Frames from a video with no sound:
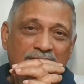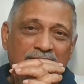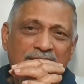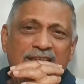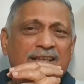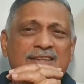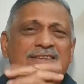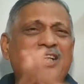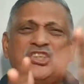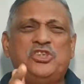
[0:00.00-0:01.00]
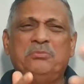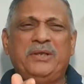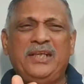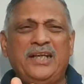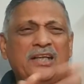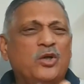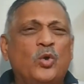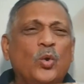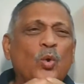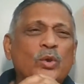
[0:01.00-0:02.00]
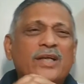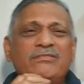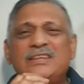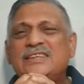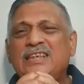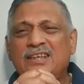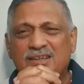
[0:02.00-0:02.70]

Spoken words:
creates that shimmering and glow that we see.